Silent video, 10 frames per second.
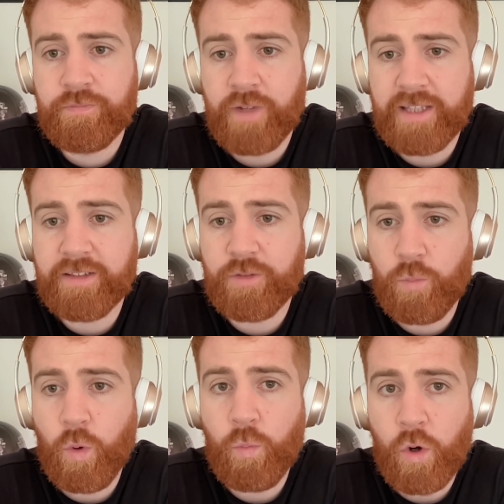And
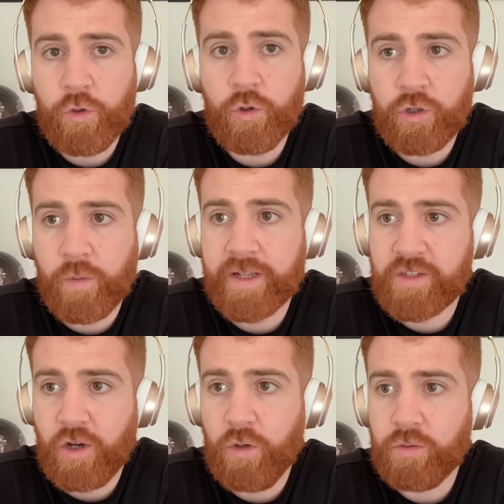what you're going
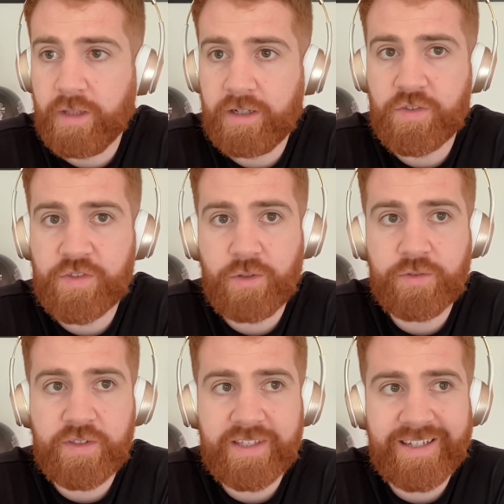to hold that
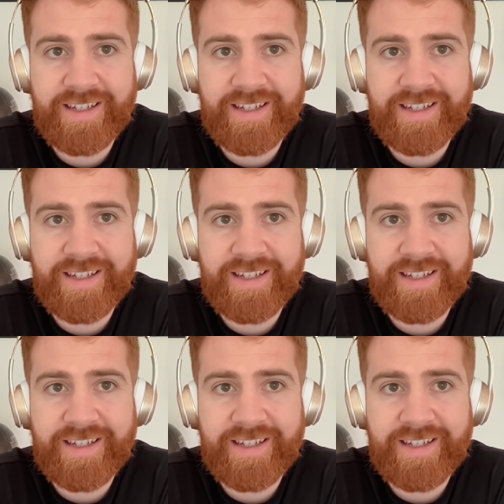consultancy